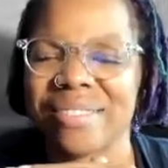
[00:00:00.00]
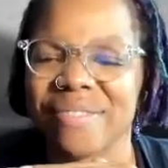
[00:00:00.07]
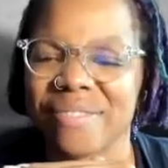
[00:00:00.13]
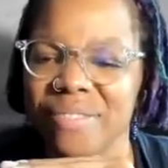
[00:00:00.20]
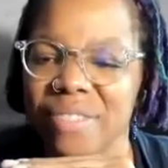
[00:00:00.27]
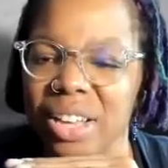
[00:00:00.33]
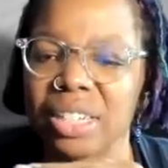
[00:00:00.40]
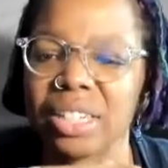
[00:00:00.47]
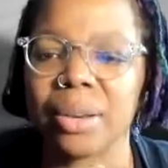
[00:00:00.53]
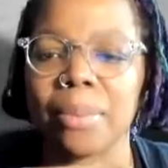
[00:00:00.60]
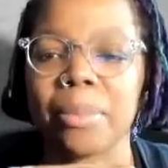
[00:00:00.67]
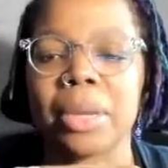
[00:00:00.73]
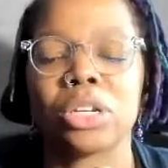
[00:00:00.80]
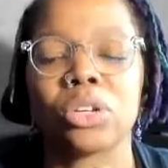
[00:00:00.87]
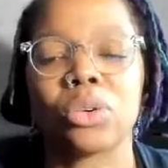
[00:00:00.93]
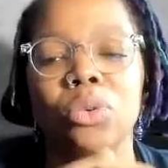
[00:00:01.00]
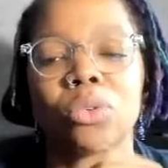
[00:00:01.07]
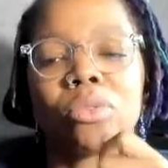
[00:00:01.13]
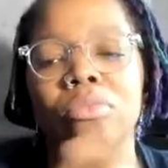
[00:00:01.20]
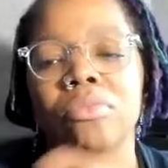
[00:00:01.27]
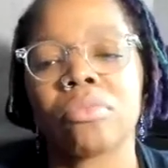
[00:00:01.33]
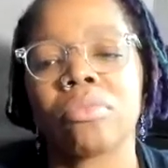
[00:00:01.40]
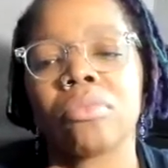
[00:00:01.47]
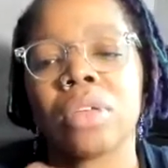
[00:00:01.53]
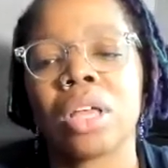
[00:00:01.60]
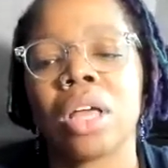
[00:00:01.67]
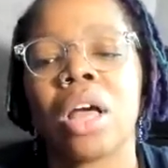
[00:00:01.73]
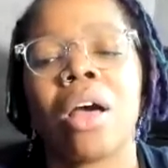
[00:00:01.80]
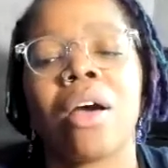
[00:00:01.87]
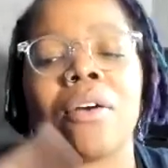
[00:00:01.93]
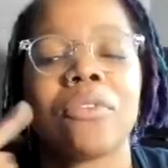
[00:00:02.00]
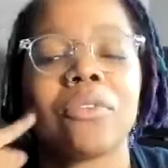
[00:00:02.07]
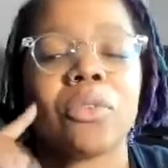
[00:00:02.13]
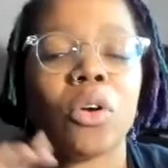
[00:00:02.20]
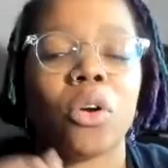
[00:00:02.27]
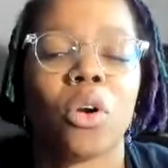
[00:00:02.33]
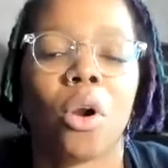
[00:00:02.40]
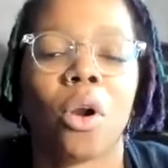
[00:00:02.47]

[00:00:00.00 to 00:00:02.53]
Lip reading: and it's our responsibility to engage in it,